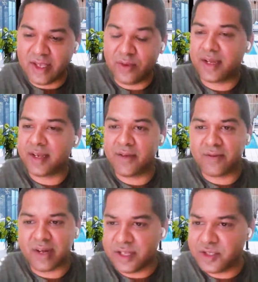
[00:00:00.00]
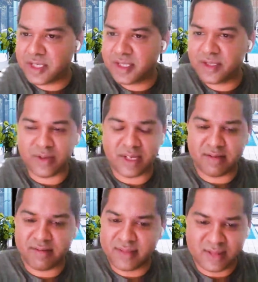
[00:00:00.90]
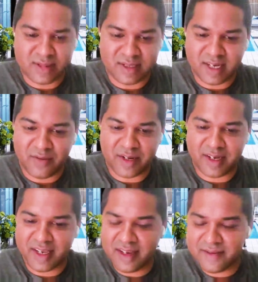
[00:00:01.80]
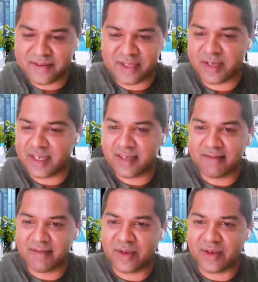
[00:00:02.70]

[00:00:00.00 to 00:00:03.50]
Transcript: you can deliver lunches you can deliver gifts you can